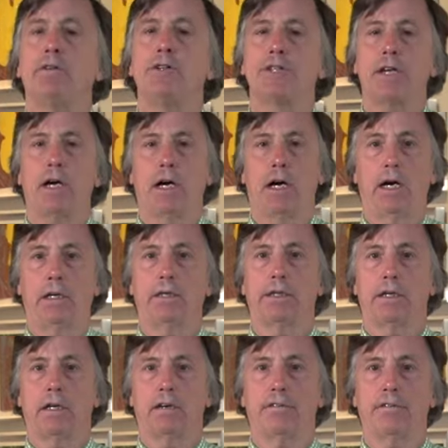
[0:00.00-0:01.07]
was kind
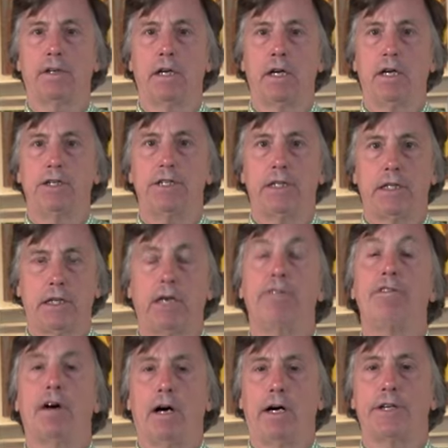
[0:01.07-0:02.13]
enough to
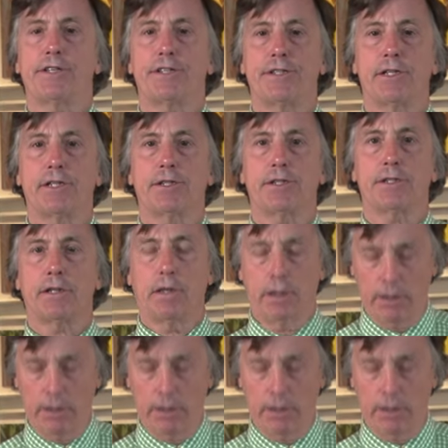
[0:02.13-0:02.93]
give us this